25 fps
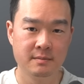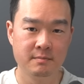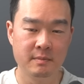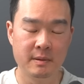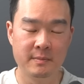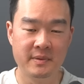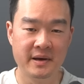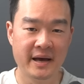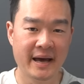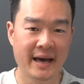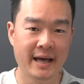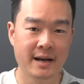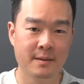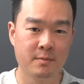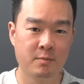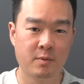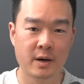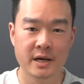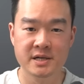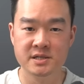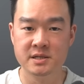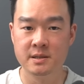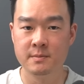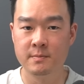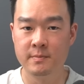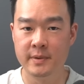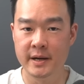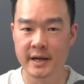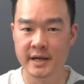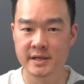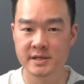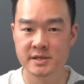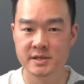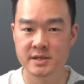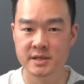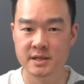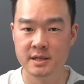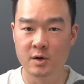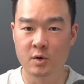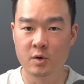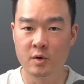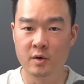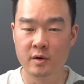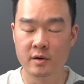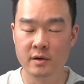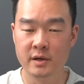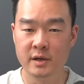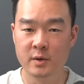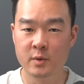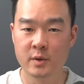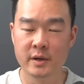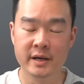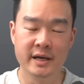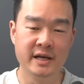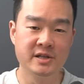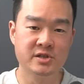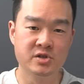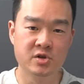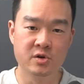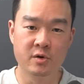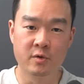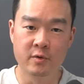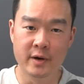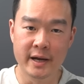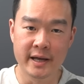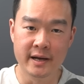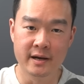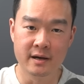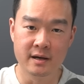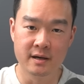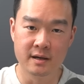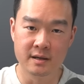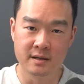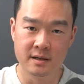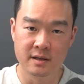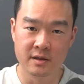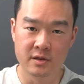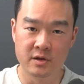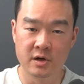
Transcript: maybe add a pricing page, or you want to integrate a